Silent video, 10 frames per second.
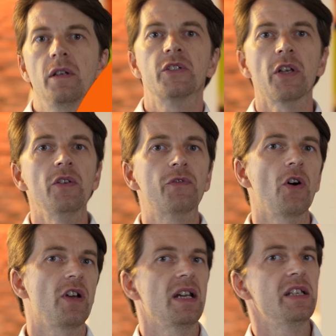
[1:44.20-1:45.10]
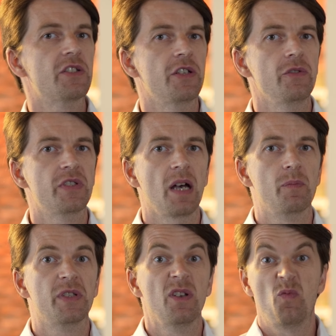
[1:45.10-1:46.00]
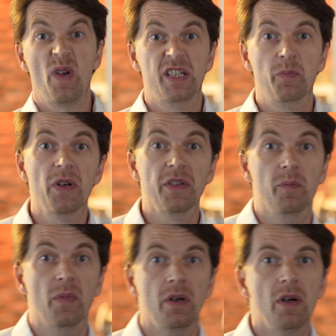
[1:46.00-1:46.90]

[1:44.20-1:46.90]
So you've got at least 2 subs. Where do you put them?